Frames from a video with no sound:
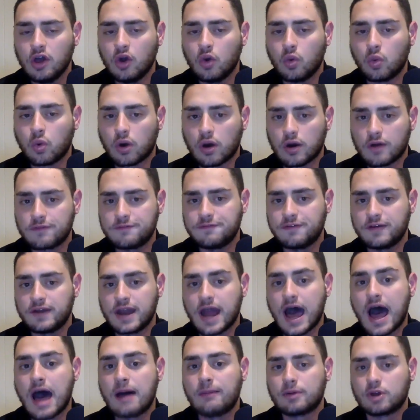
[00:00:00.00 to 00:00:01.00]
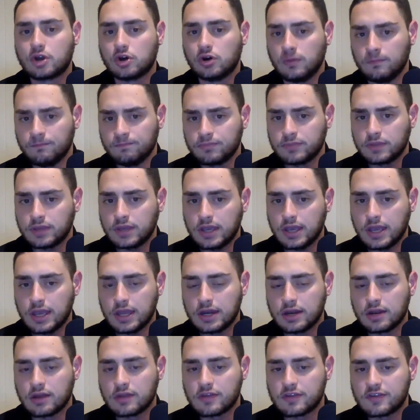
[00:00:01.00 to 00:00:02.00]
were phenomenal
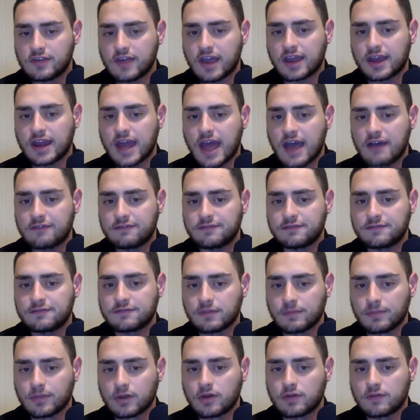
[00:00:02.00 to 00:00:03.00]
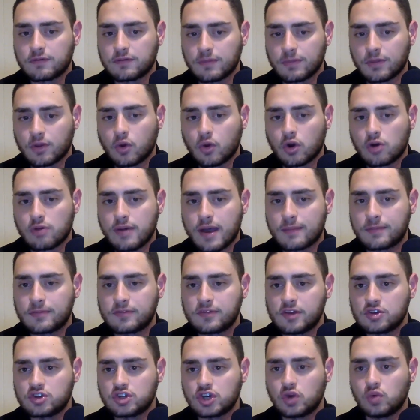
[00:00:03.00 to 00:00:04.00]
in the second half from the from the quarterback
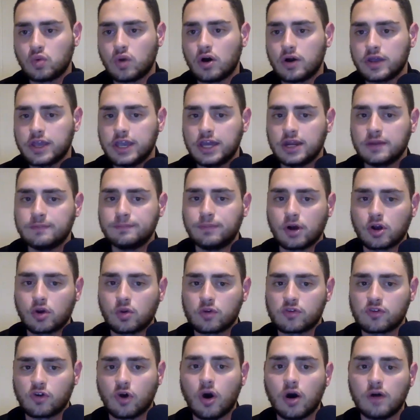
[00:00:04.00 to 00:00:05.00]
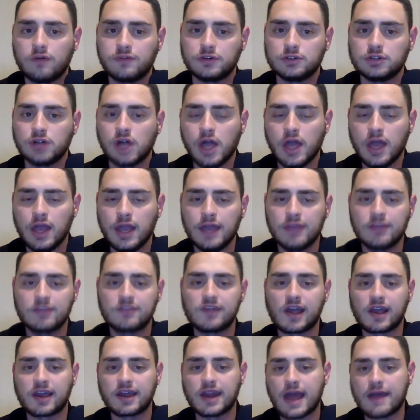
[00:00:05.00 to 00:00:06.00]
position, while Ian Book was awful in the
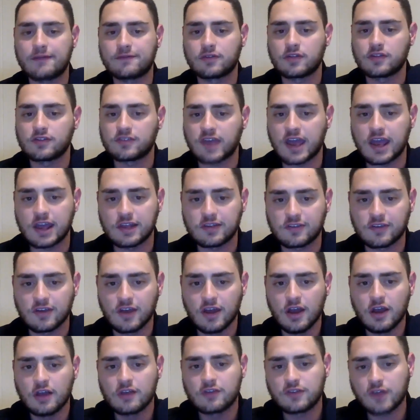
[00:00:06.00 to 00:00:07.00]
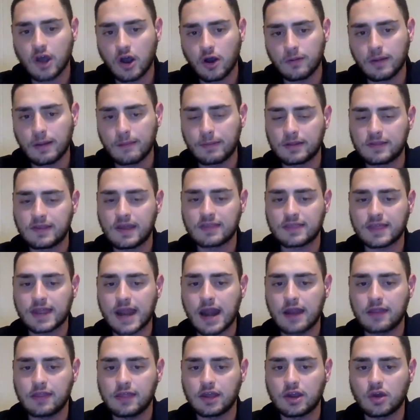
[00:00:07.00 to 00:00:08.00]
second half for the Saints. So I'm going to take that
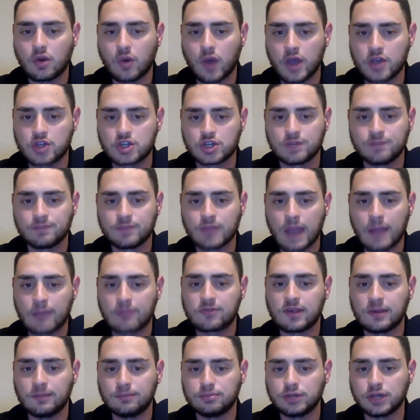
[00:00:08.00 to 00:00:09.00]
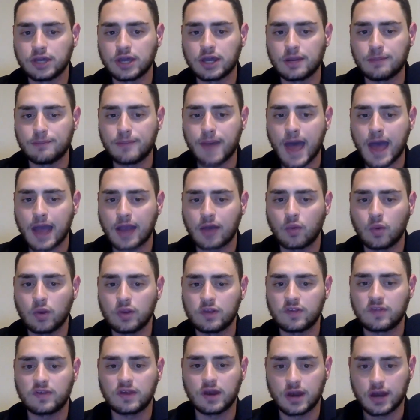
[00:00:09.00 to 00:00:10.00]
out of the equation. I'm simply going to back
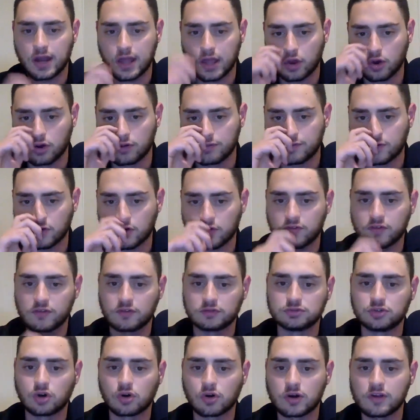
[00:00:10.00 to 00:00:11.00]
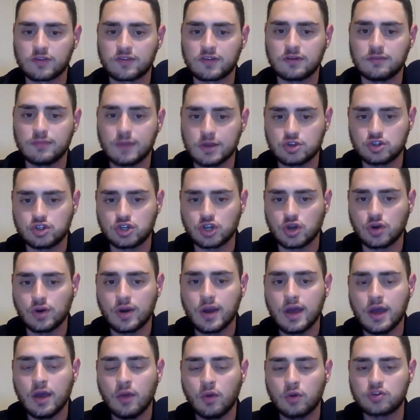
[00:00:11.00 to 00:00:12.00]
Winston and Hill versus Lawrence and Minshew,
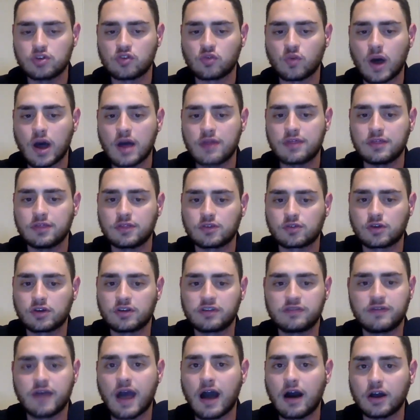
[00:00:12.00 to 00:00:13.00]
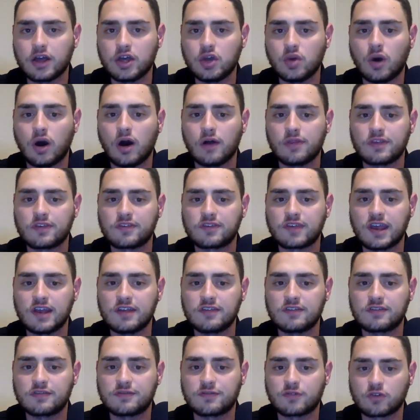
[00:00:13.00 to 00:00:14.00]
which is why I think there is value on the
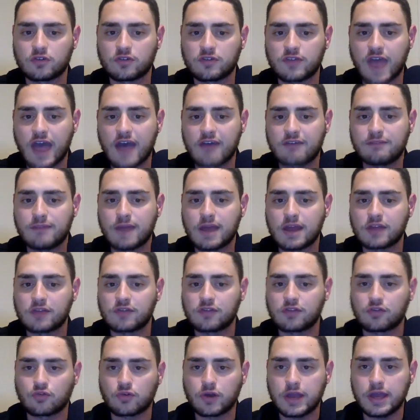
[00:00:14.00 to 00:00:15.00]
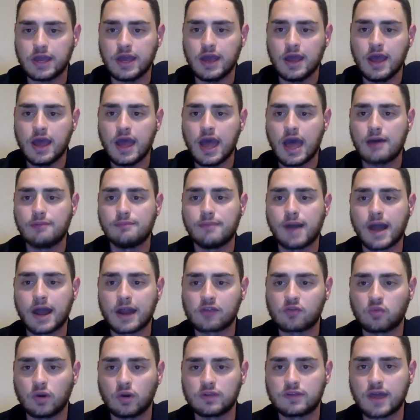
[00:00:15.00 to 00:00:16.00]
Saints first half minus three at
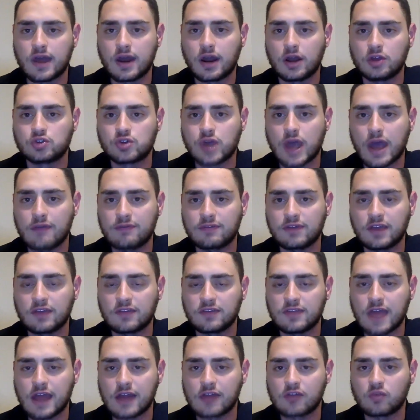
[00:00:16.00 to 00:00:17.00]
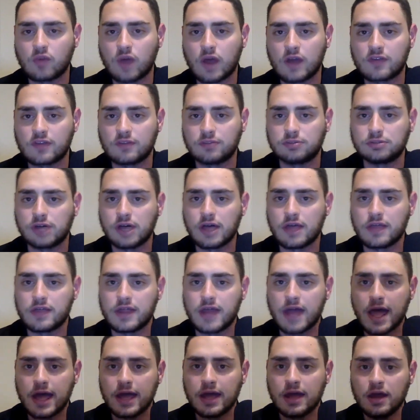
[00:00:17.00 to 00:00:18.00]
minus 110 on DraftKings. And that is why it's the play of the
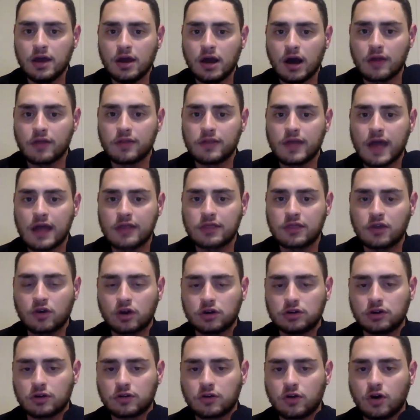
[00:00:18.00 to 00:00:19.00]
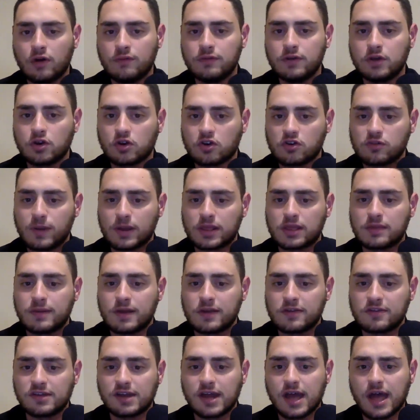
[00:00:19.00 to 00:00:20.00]
day. Other than that, though, good old to all you and respect the
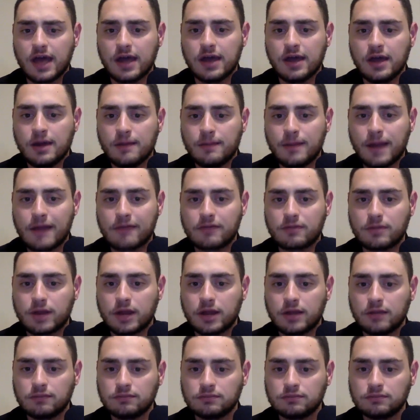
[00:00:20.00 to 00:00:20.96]
best today. Bye, everybody.